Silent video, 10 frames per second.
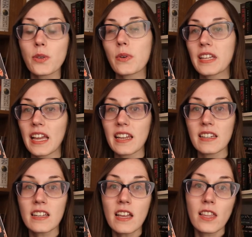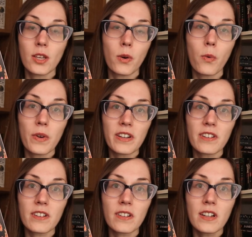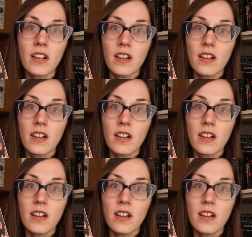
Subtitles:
So again, the queer